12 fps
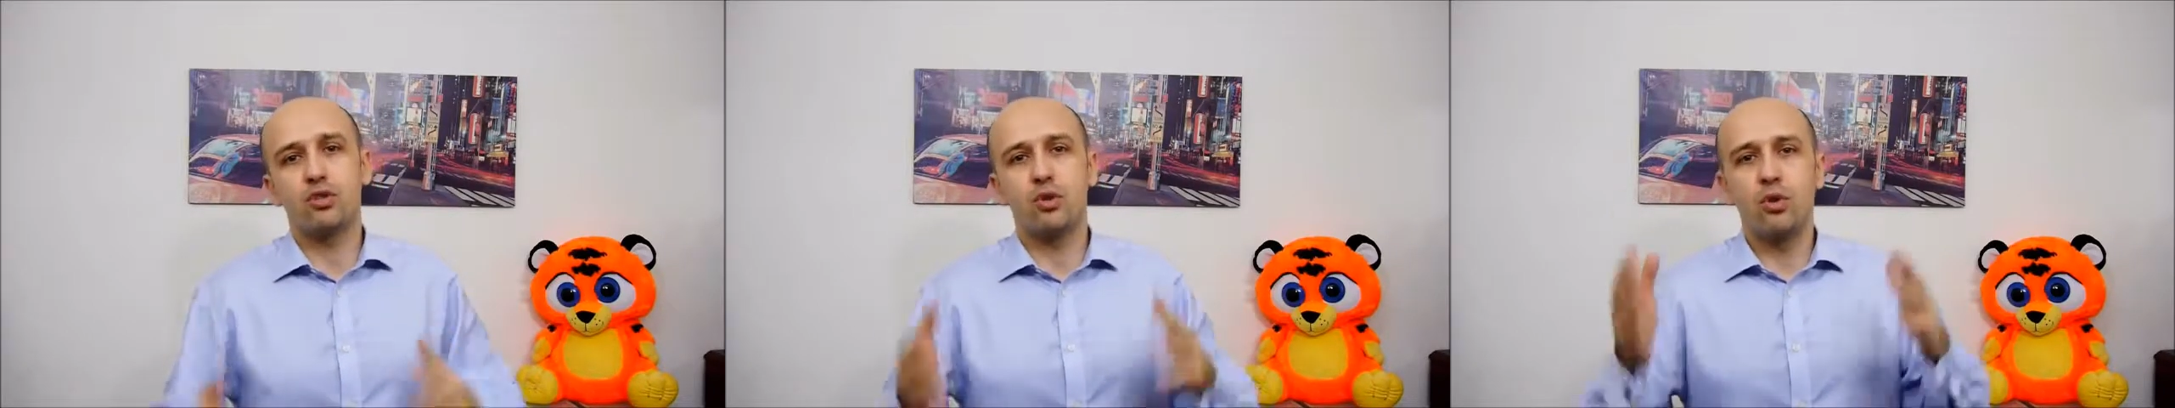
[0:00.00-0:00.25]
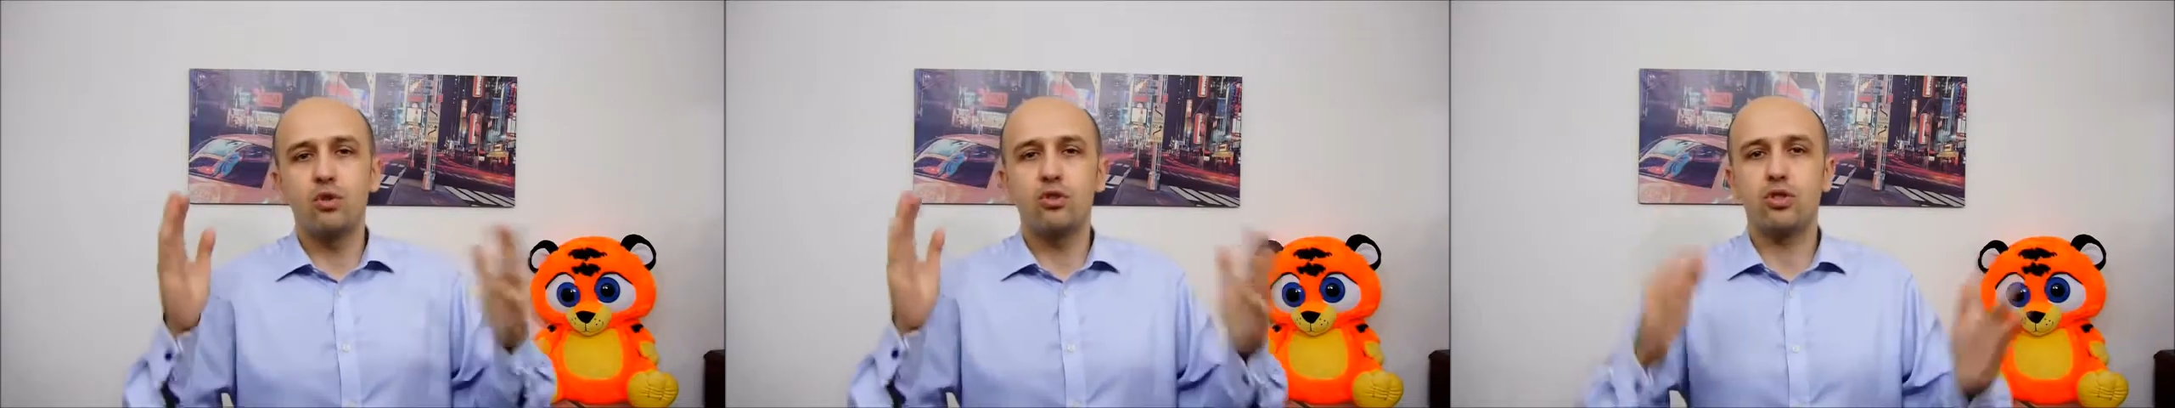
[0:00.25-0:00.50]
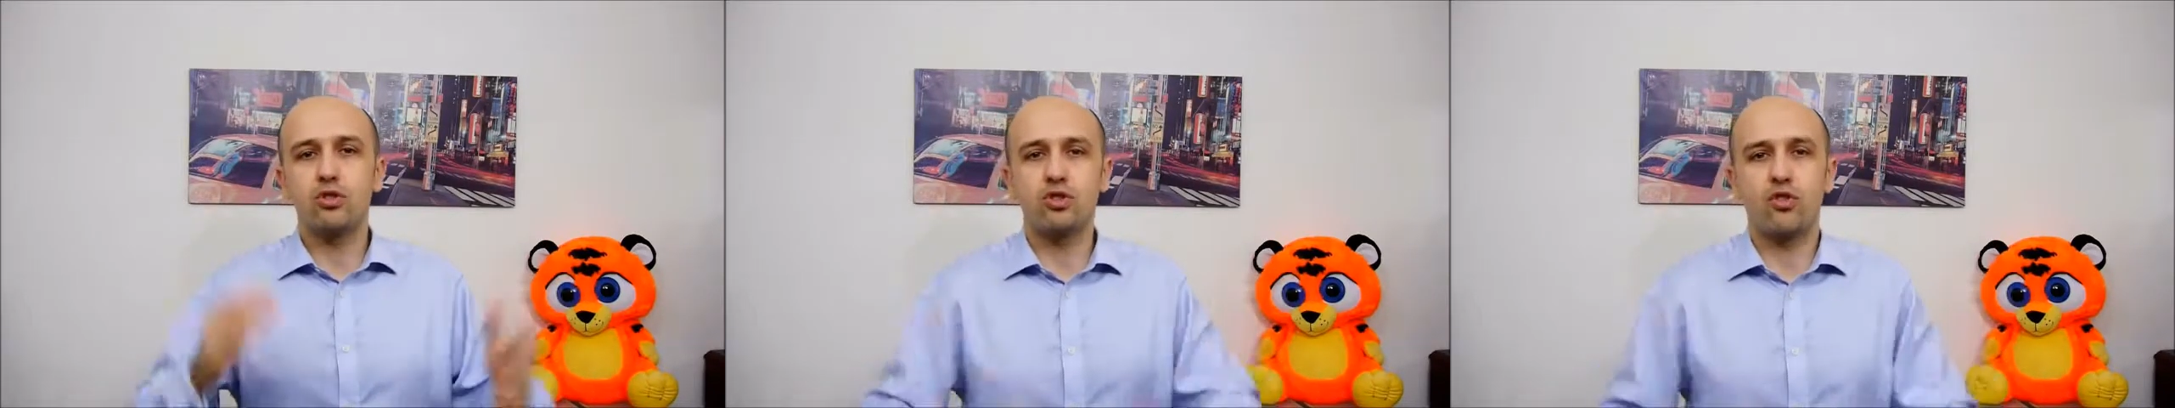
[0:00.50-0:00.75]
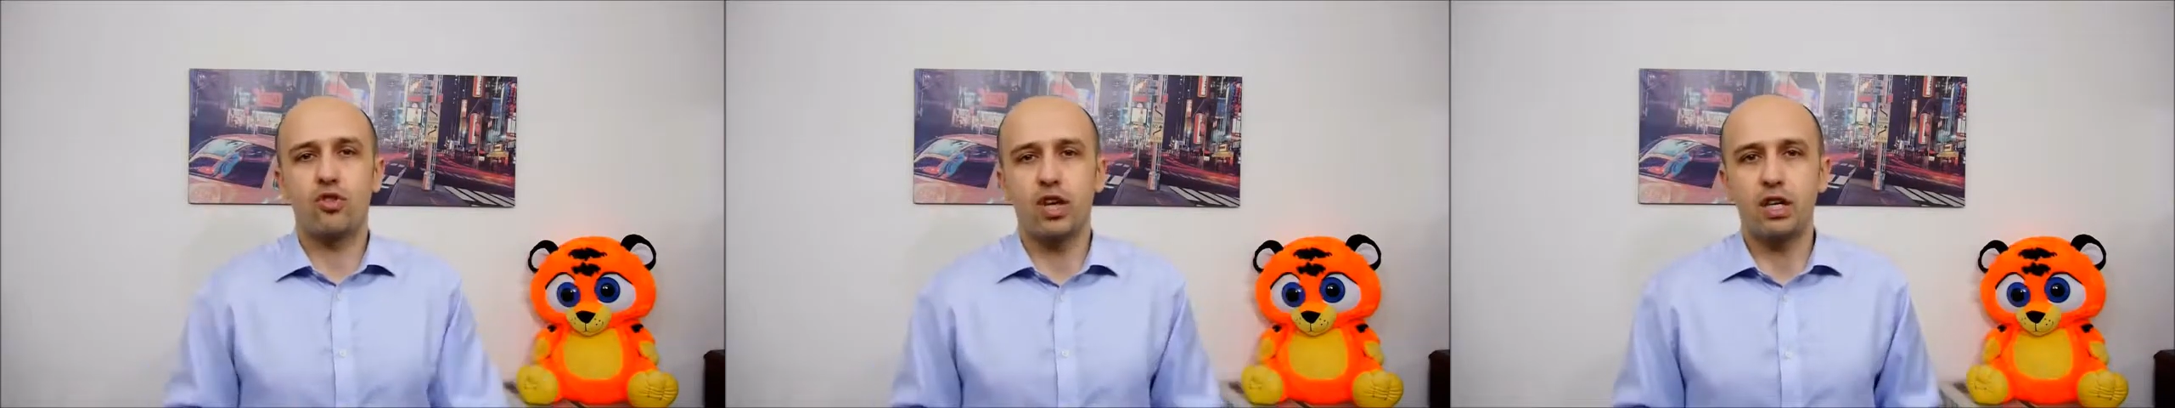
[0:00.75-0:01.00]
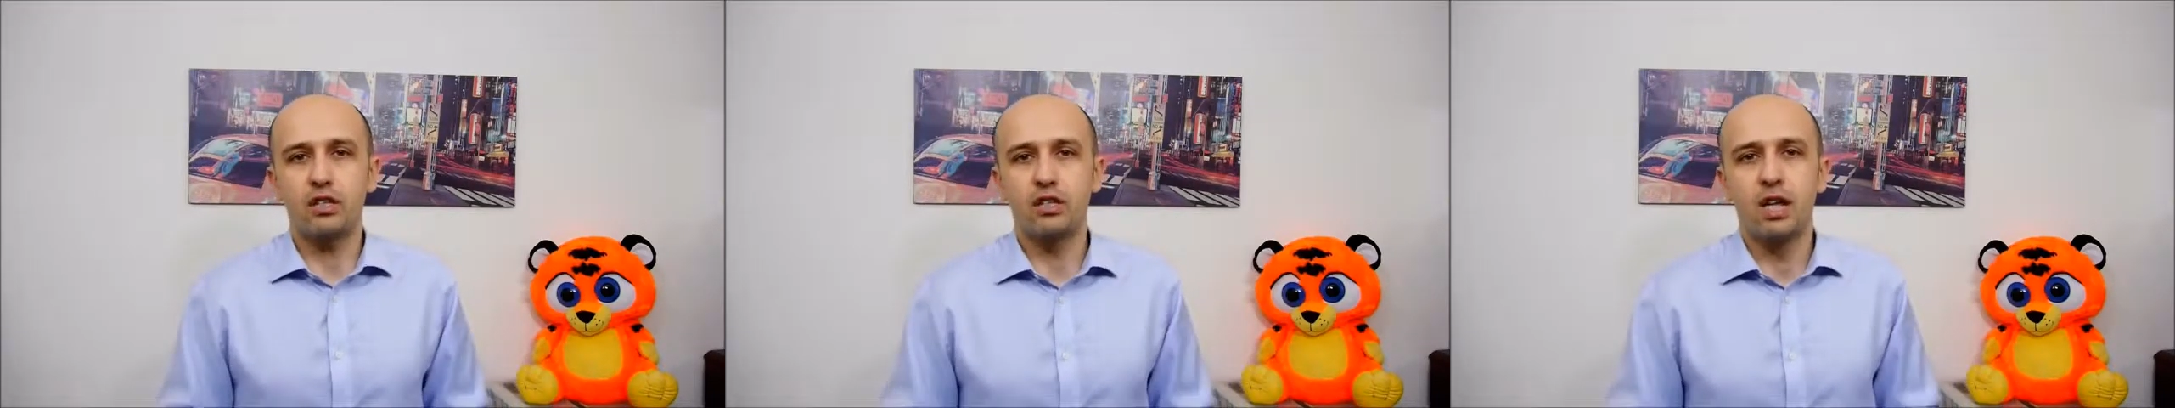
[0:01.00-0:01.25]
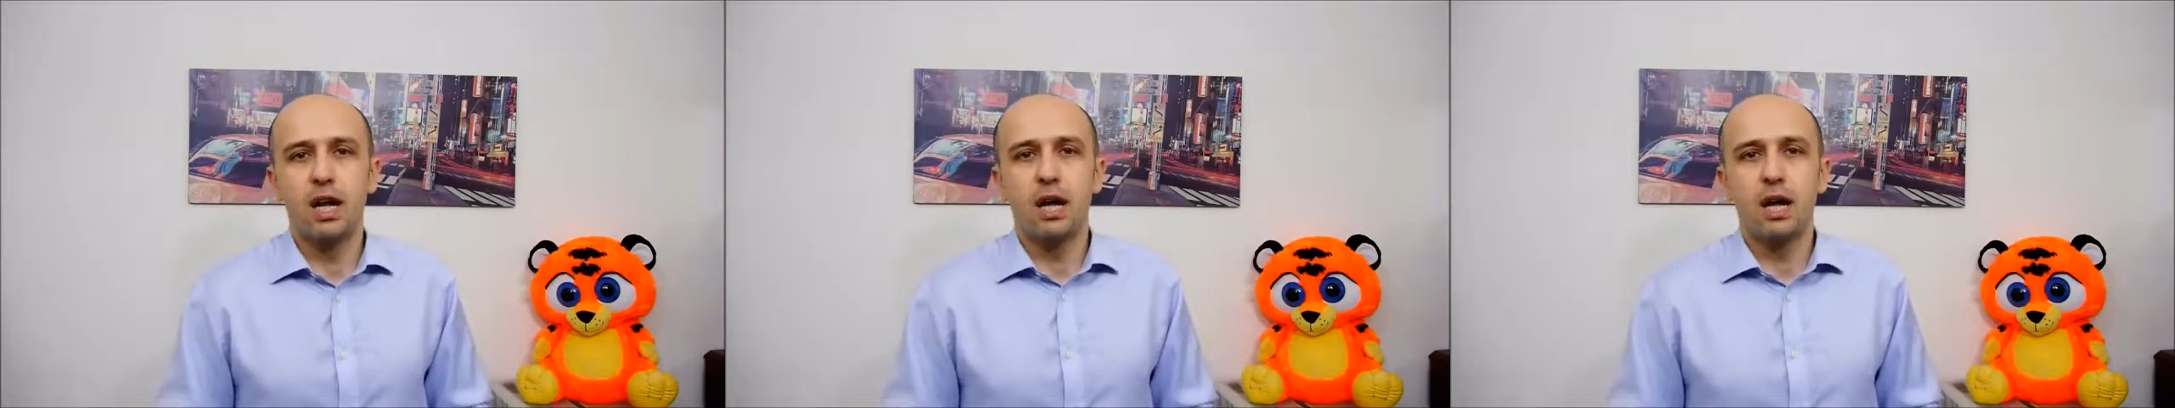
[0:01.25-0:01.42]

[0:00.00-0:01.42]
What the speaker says: or all sorts of things.